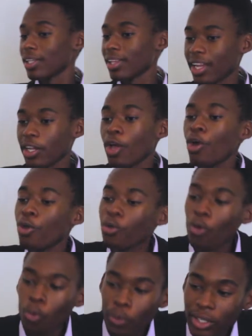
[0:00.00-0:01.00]
at that?
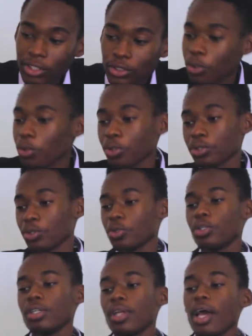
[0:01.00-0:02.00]
Your wheels don't look so
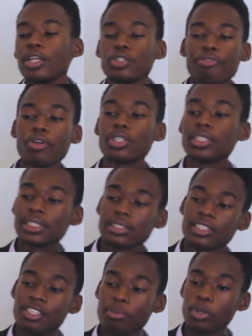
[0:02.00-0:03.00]
good. So if you should
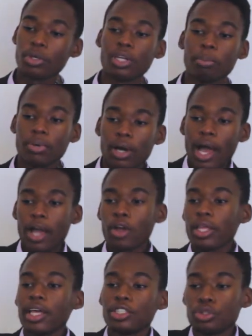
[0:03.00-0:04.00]
just give me your number, I
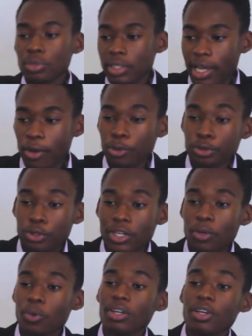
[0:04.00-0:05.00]
could get you a guy who's good
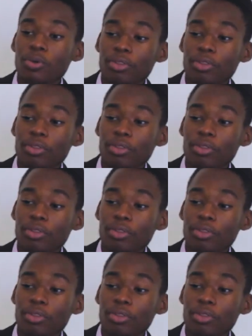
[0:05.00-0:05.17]
at working